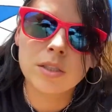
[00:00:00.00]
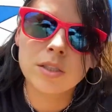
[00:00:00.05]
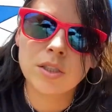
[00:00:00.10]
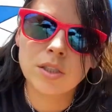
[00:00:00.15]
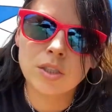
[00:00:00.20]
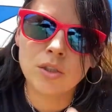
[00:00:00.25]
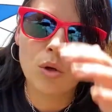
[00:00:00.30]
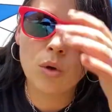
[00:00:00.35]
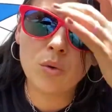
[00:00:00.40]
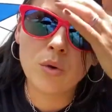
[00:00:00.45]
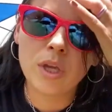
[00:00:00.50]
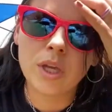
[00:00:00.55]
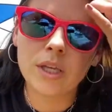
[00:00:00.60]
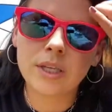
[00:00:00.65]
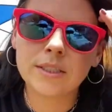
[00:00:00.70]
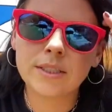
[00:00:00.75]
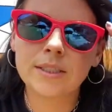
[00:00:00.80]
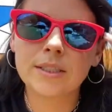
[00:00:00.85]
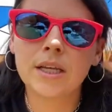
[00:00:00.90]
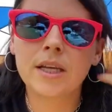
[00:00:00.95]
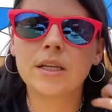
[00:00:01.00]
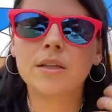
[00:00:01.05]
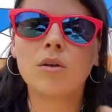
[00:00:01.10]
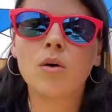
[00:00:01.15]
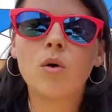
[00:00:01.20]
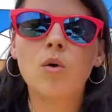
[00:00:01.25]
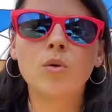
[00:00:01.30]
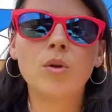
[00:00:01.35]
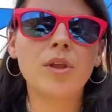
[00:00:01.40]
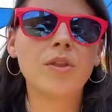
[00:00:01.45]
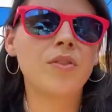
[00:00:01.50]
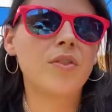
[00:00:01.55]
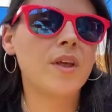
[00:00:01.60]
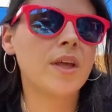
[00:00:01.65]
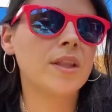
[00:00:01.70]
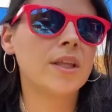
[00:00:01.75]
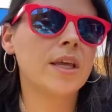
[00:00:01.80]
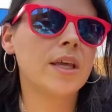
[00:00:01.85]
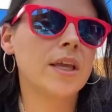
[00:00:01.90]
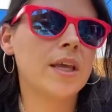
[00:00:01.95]
soaking is like the only
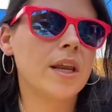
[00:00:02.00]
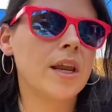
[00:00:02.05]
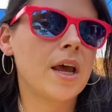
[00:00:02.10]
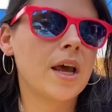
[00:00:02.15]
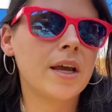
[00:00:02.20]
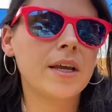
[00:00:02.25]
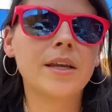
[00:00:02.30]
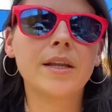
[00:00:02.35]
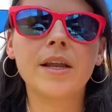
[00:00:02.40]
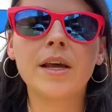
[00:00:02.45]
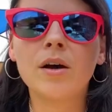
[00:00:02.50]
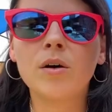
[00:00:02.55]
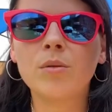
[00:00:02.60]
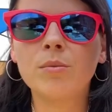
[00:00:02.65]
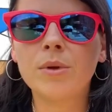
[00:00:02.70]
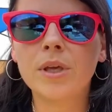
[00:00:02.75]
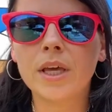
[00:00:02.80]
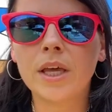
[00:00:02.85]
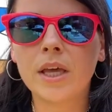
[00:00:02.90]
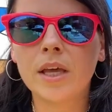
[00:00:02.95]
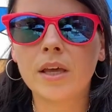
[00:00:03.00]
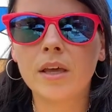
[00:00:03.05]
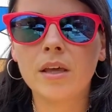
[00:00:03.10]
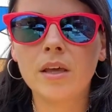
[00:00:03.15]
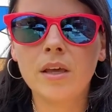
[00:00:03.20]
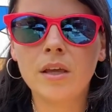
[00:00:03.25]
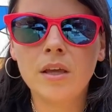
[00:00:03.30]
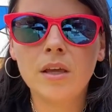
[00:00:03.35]
thing that I can help get